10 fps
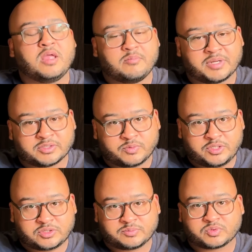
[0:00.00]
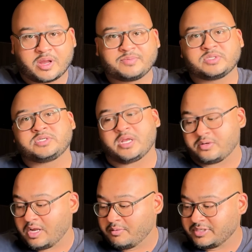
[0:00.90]
because when you subscribe to the channel,
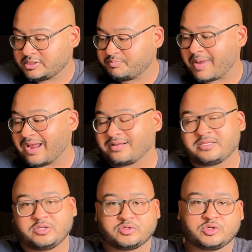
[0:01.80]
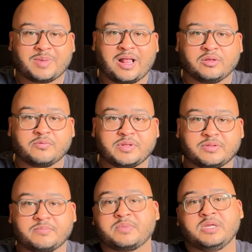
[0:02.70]
you help me spank the YouTube
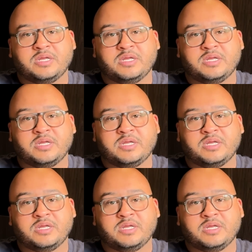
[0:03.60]
algorithm